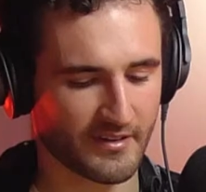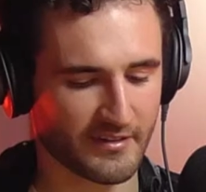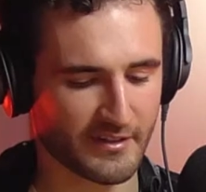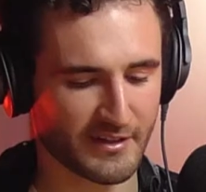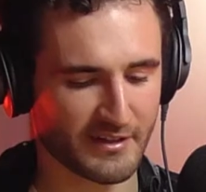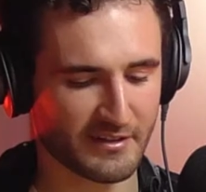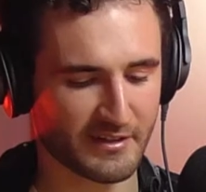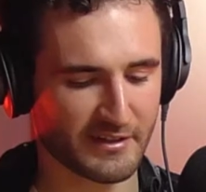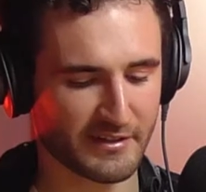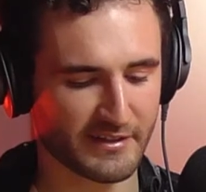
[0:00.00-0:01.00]
Yeah,
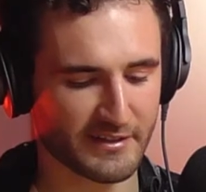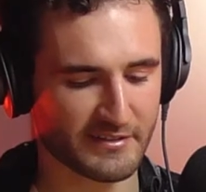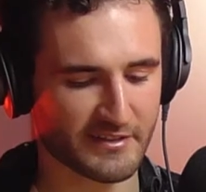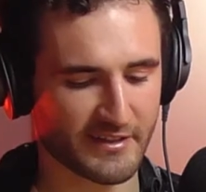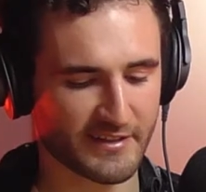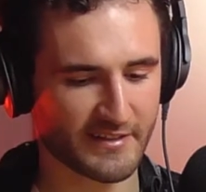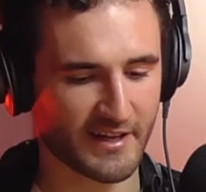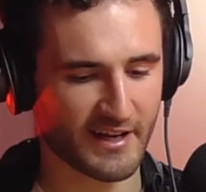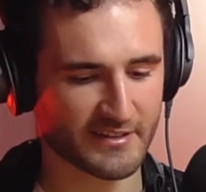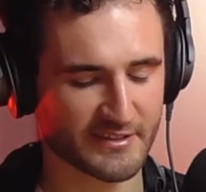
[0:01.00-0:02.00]
it is
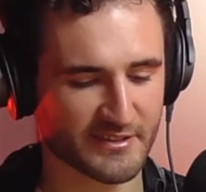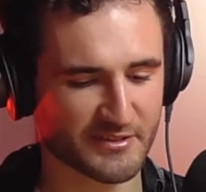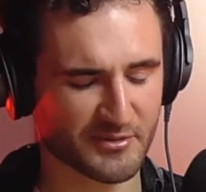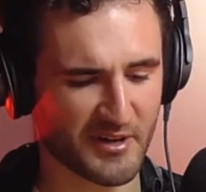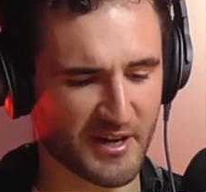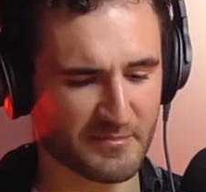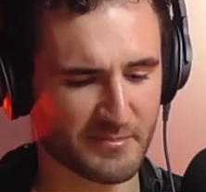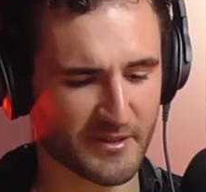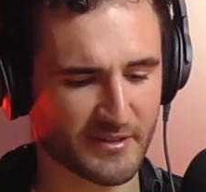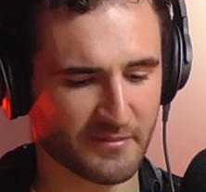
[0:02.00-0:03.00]
hard to describe,
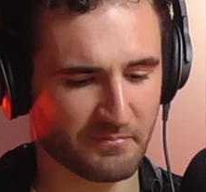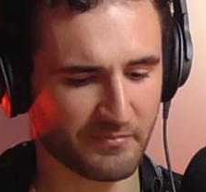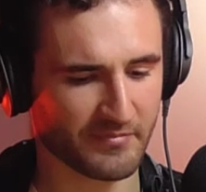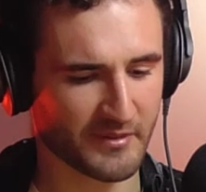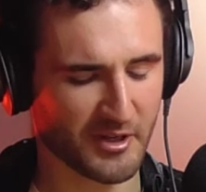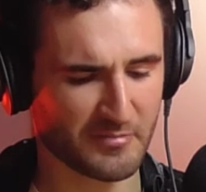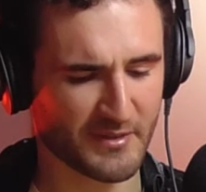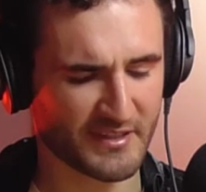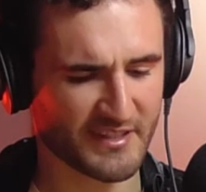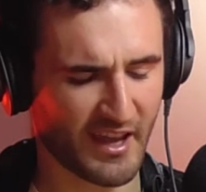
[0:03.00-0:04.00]
but there would
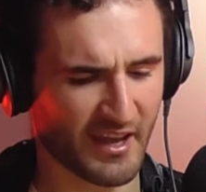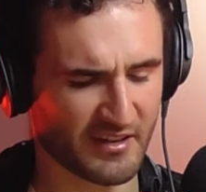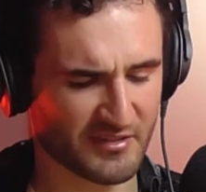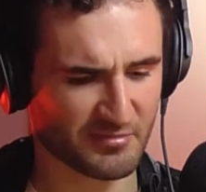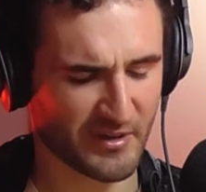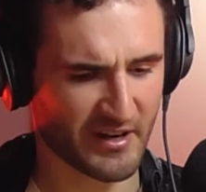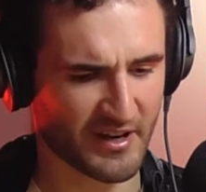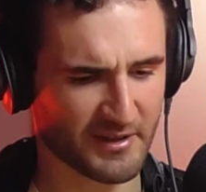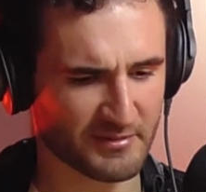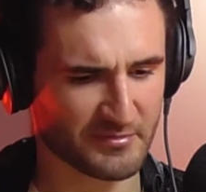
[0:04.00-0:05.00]
be days where
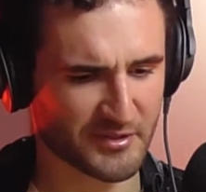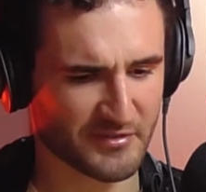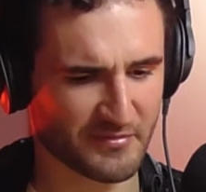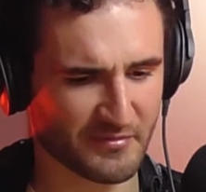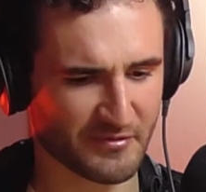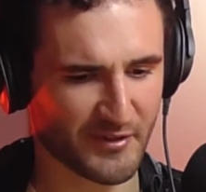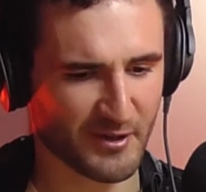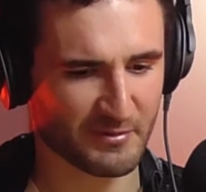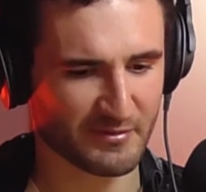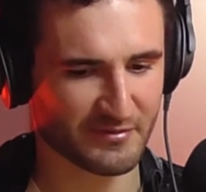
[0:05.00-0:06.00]
I just
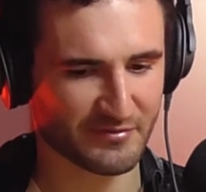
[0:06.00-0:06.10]
felt